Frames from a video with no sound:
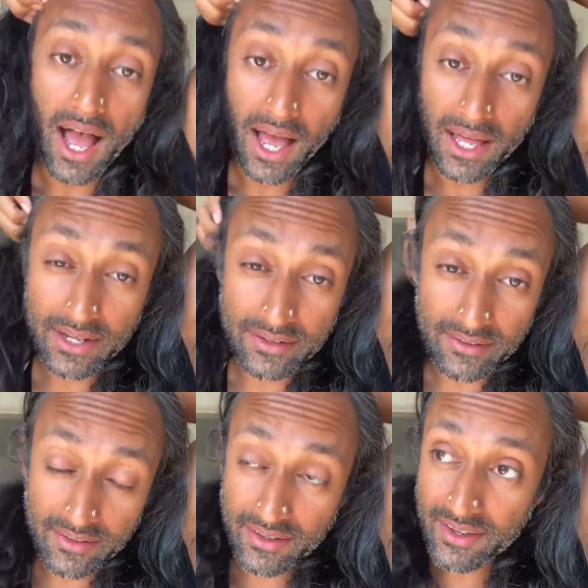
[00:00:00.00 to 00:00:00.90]

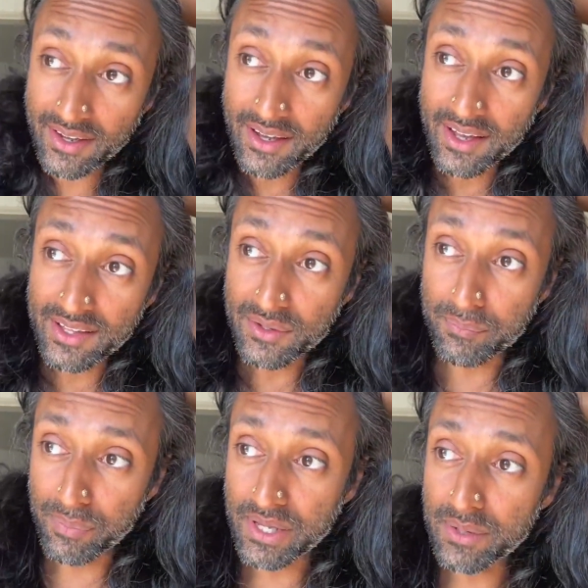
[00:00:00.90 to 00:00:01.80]
and the
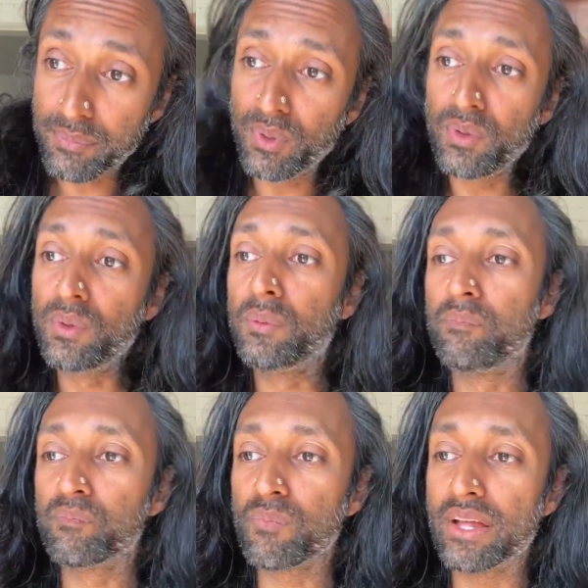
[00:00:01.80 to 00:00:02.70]
people